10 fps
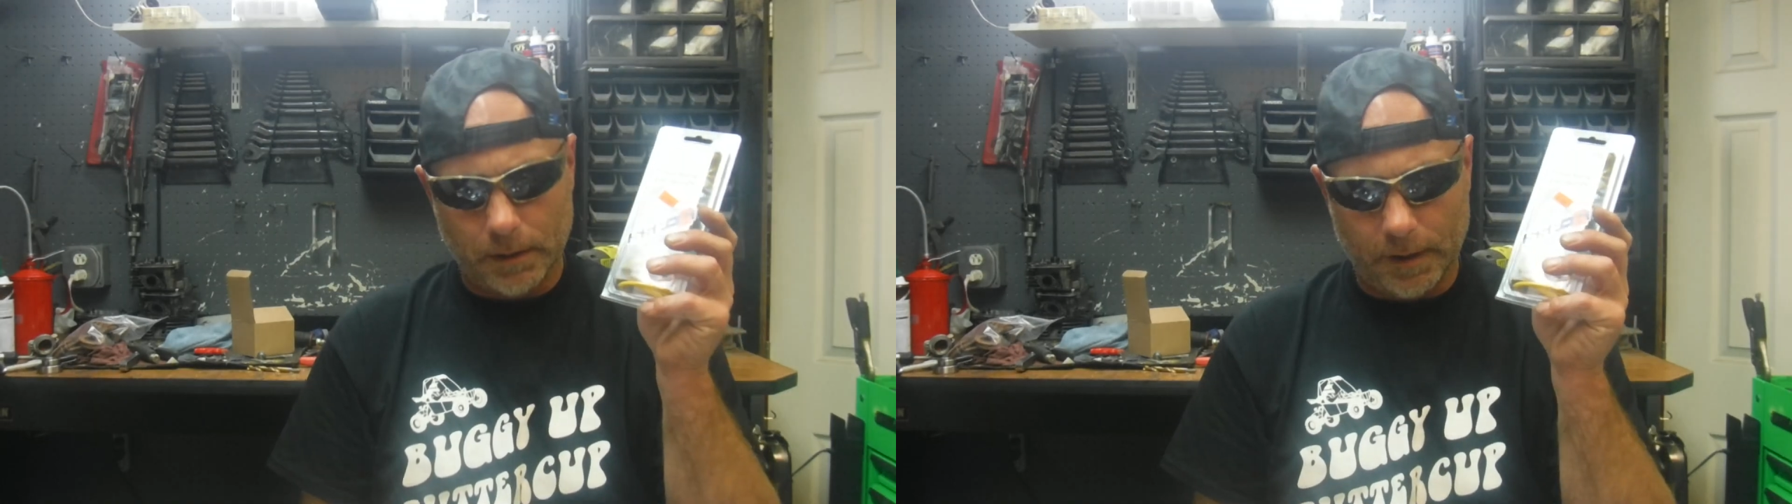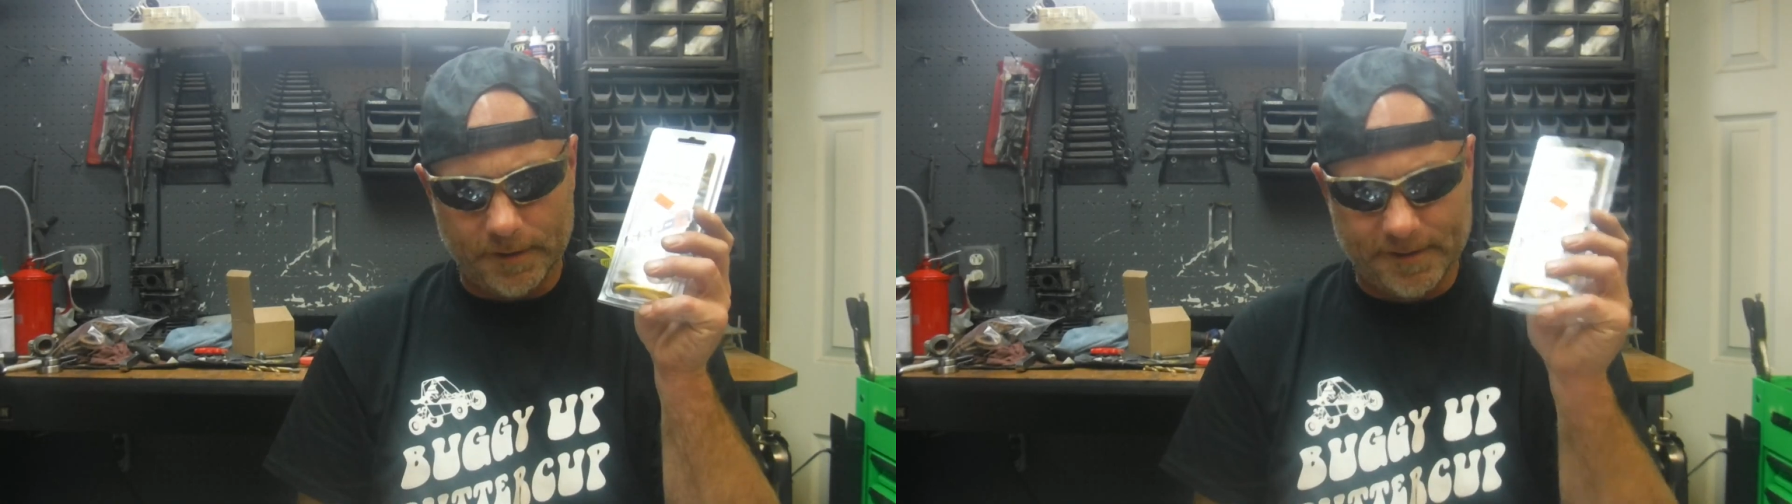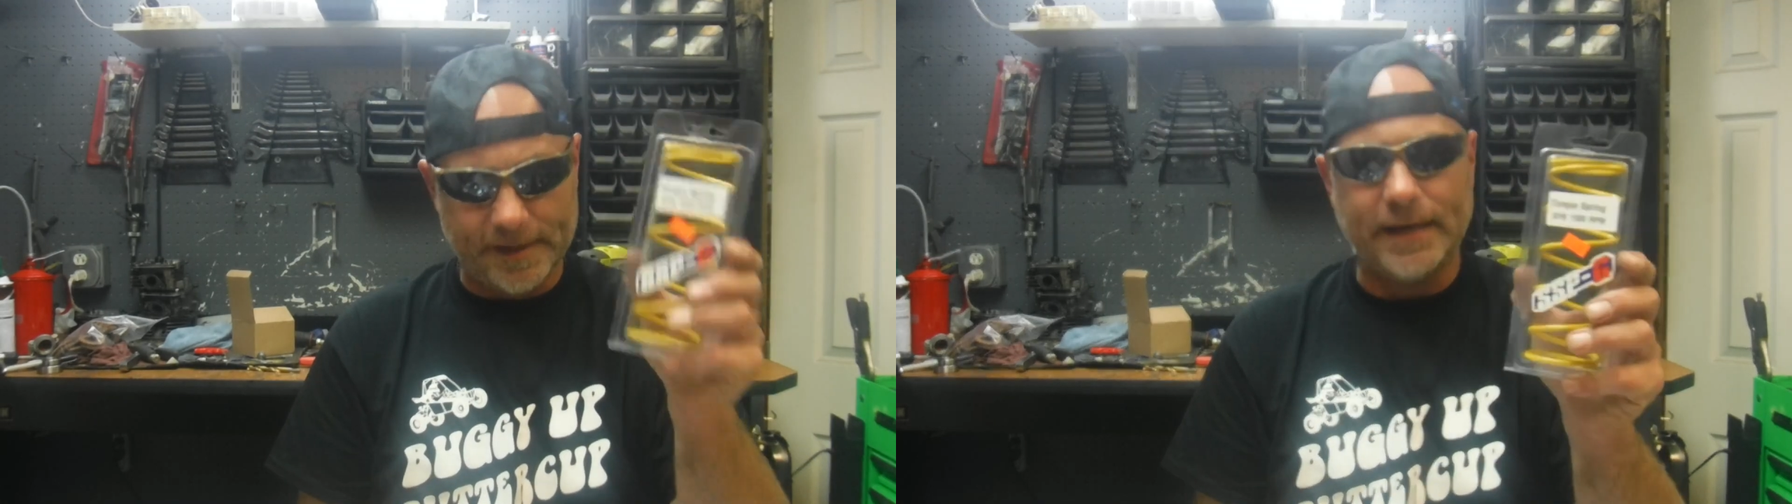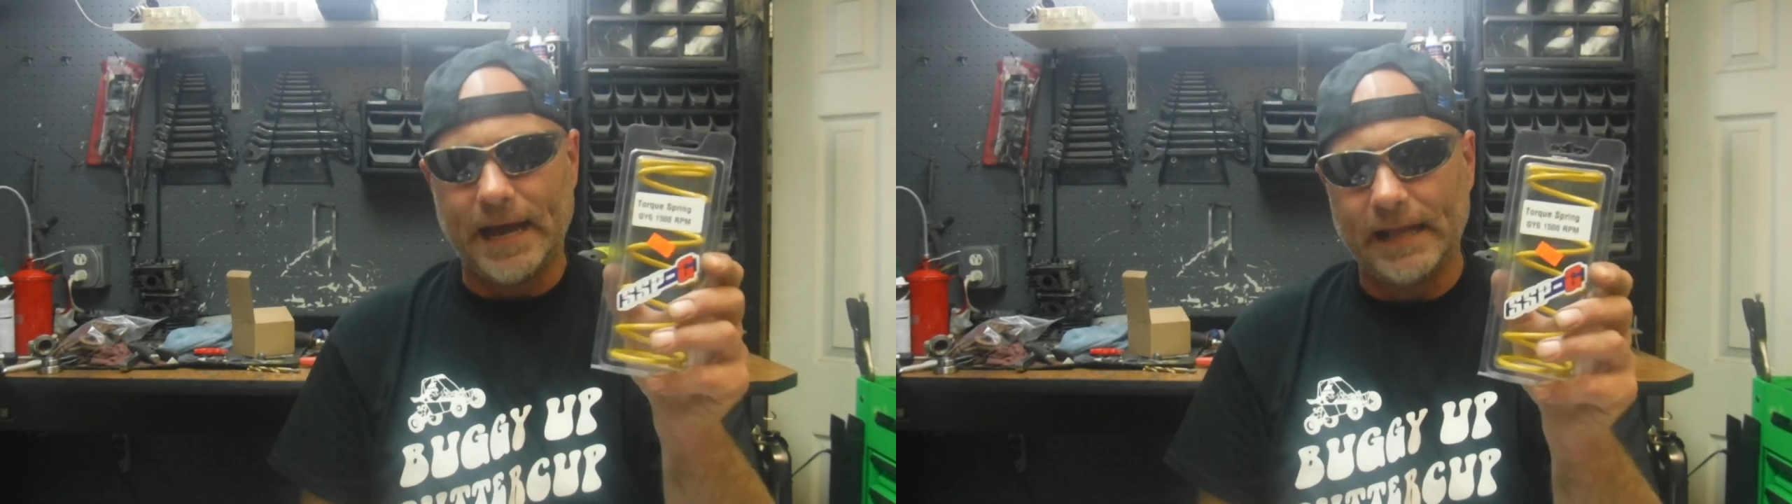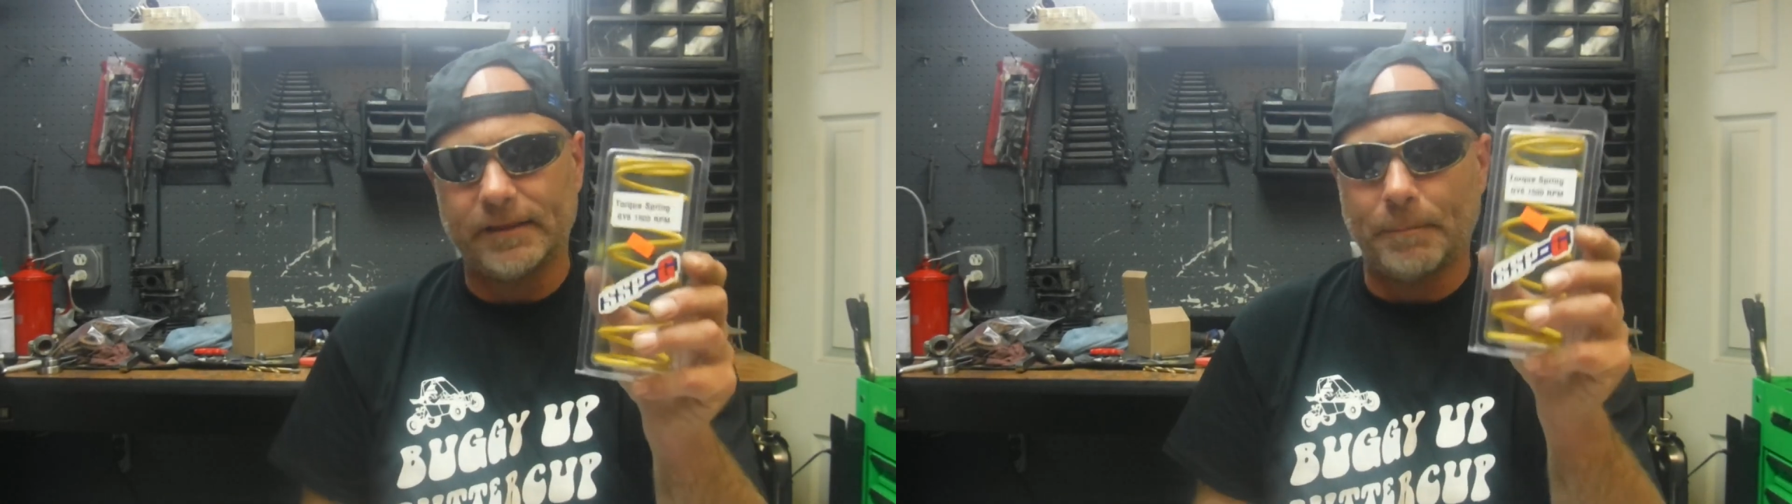a seat
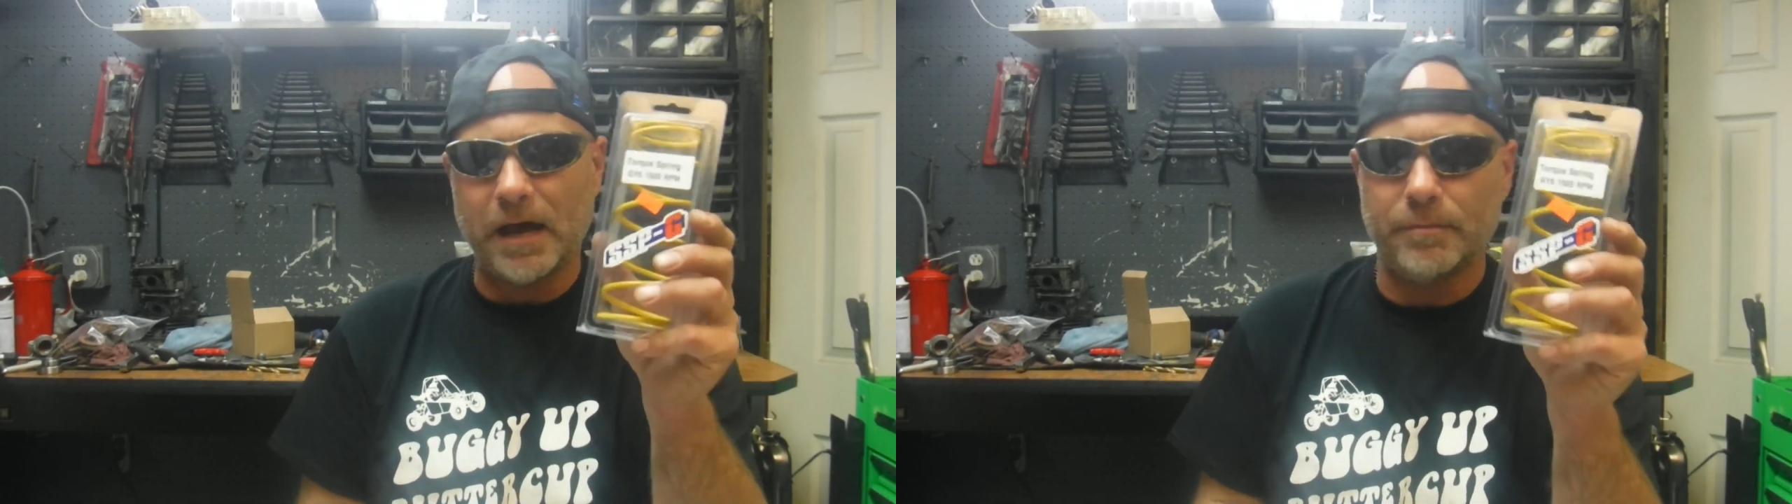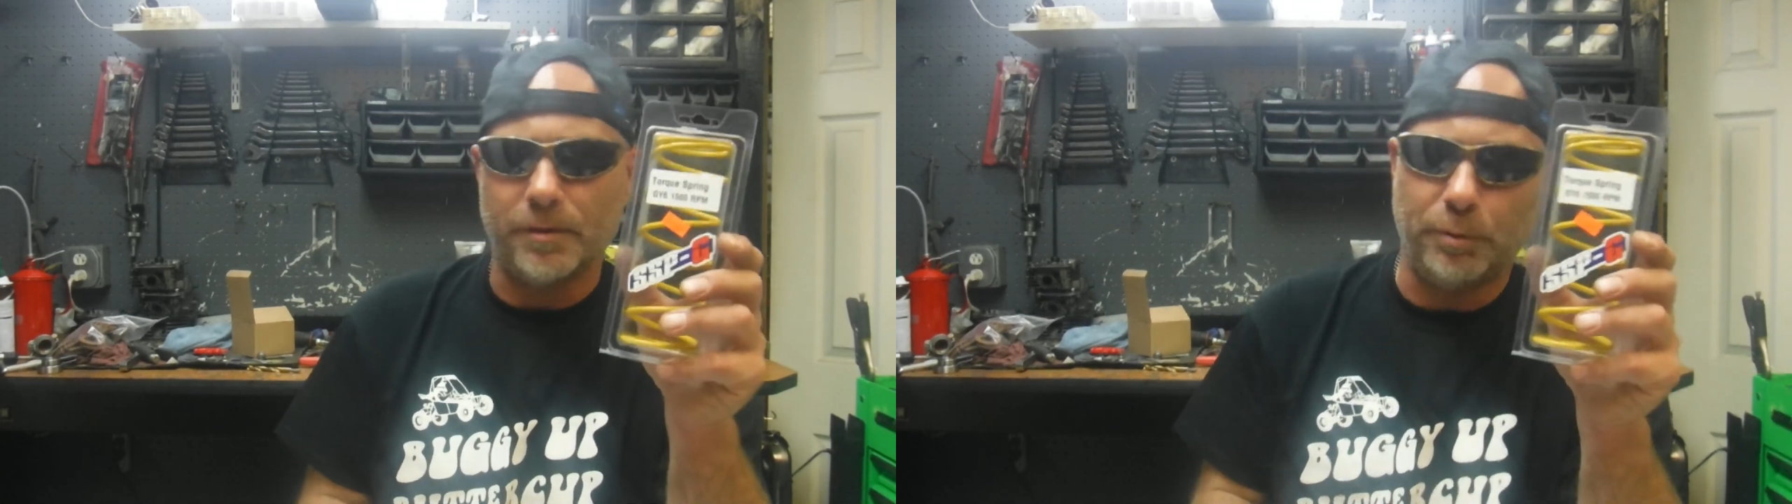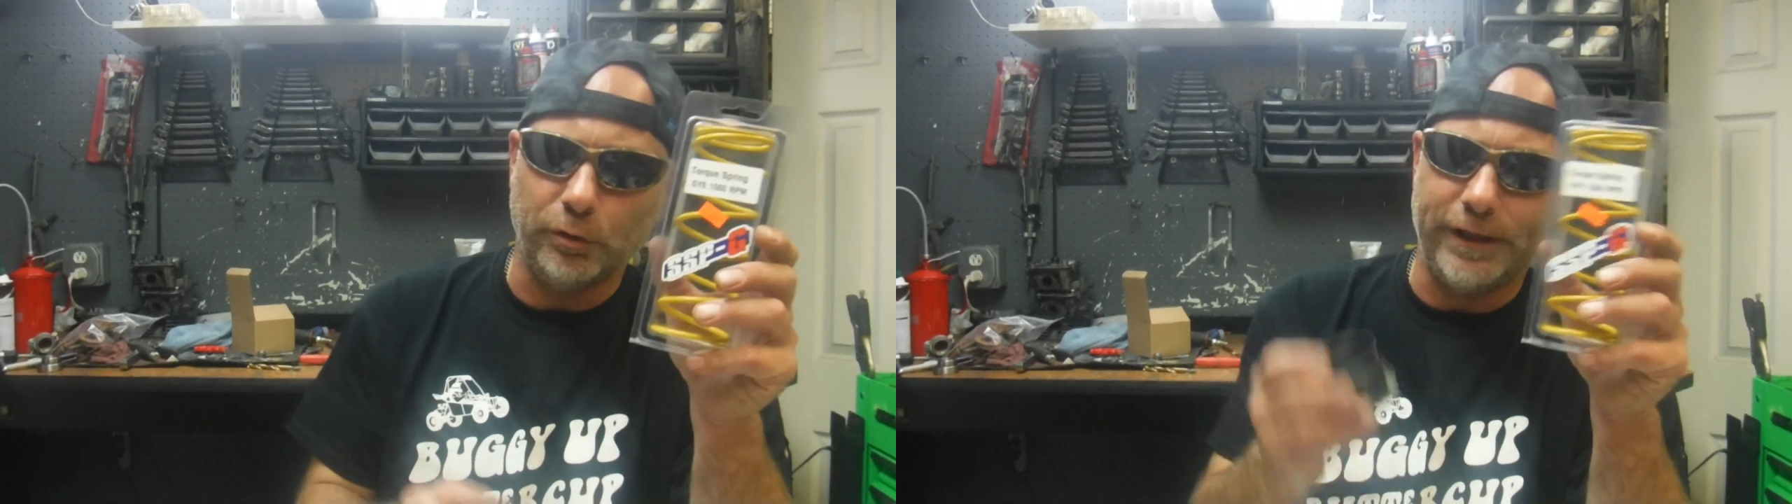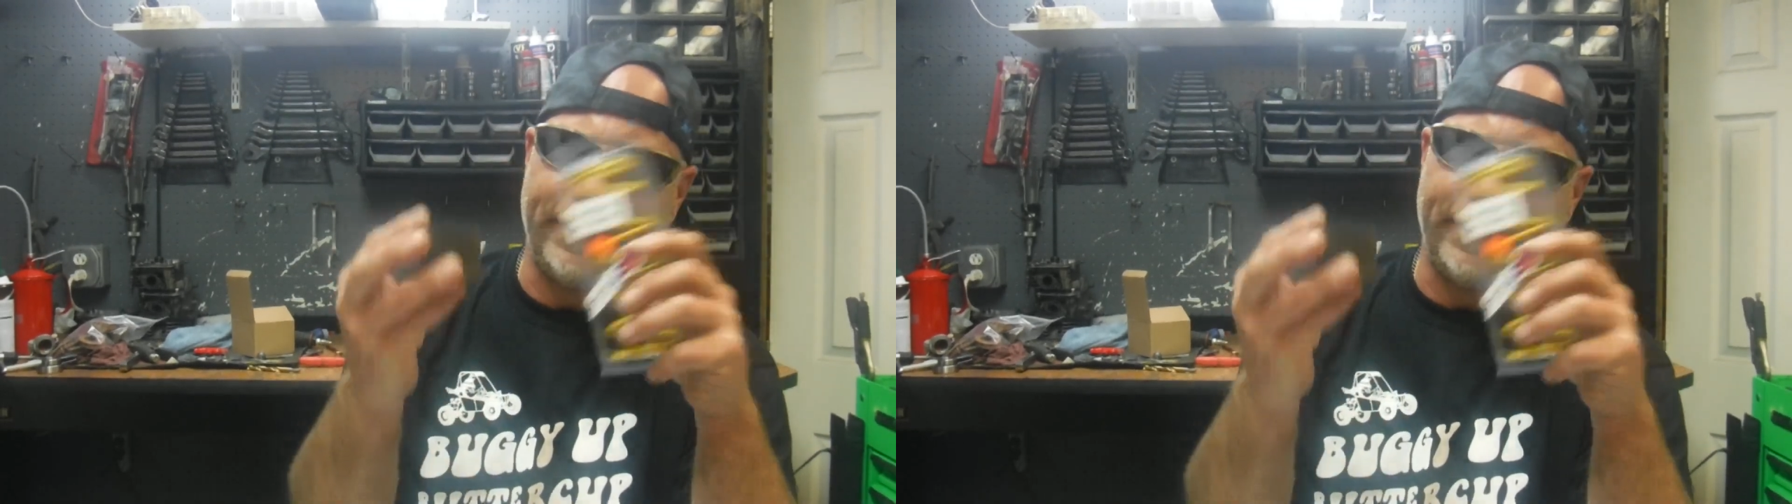at the bottom of the pulley.